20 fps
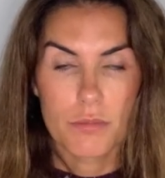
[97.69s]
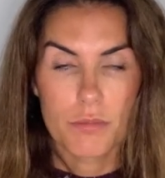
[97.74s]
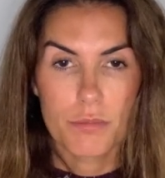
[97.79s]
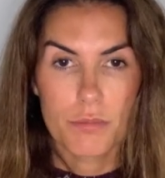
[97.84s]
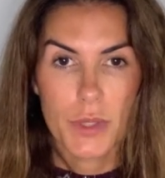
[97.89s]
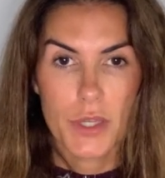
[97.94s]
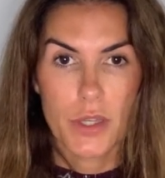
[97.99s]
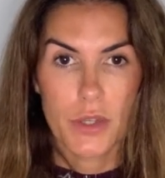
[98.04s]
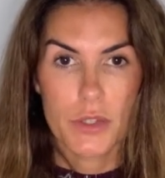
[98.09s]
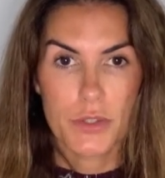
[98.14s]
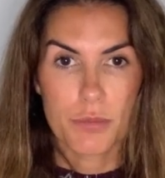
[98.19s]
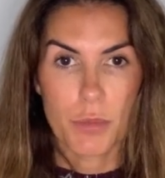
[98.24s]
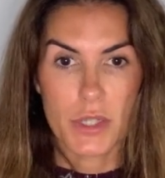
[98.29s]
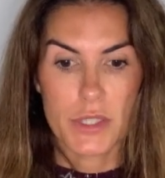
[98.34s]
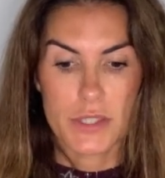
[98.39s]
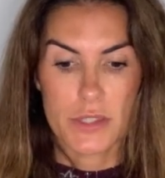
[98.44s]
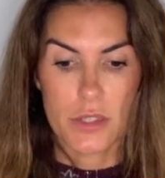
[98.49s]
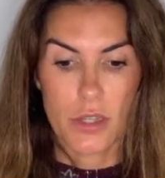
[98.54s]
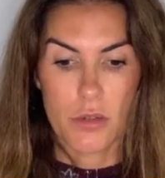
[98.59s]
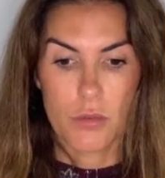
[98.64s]
because my
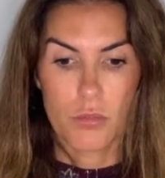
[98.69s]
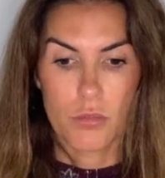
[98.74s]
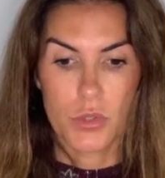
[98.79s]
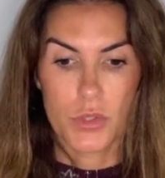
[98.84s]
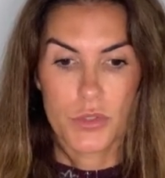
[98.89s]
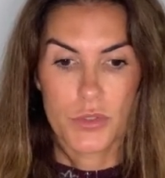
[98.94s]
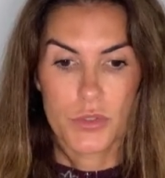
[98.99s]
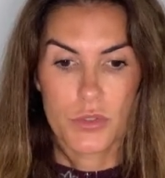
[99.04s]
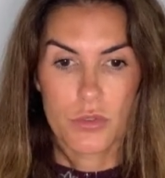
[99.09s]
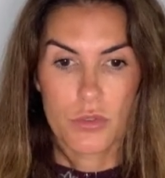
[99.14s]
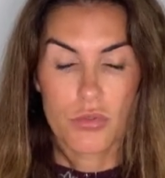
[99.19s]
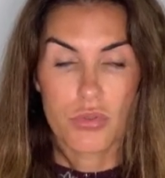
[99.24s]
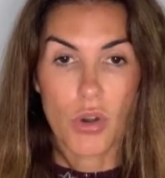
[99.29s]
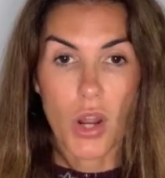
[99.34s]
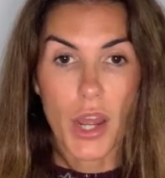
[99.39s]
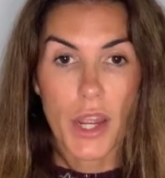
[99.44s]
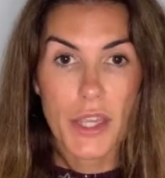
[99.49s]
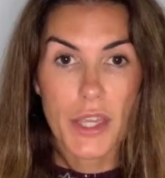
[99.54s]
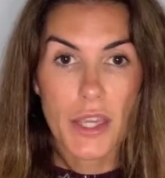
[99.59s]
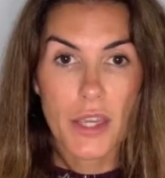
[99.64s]
son was
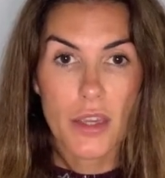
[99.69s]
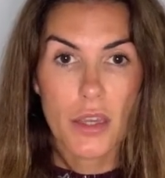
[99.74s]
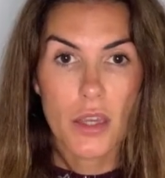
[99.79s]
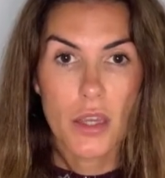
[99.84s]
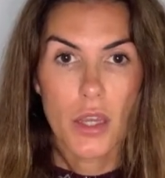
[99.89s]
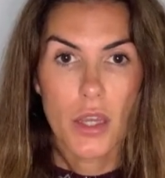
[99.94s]
crying,